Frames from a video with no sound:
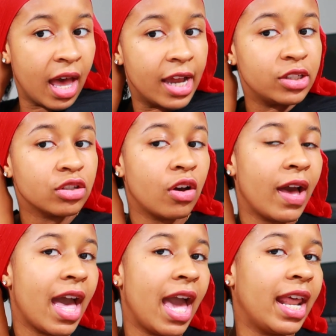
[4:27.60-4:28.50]
I just go
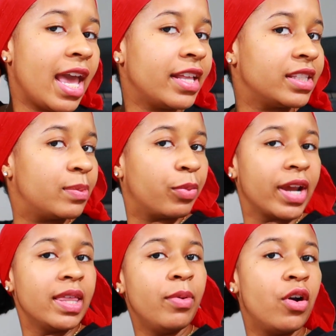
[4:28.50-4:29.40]
ahead and
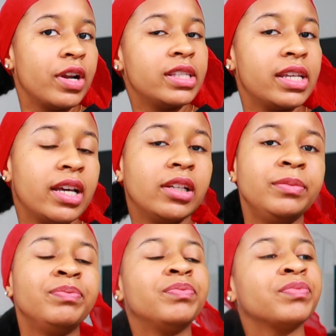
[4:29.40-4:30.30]
spray the
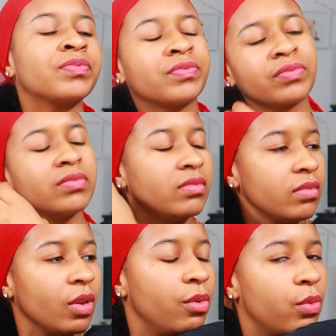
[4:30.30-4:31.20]
ponytail
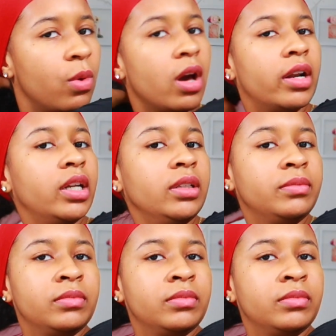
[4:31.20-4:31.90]
with water.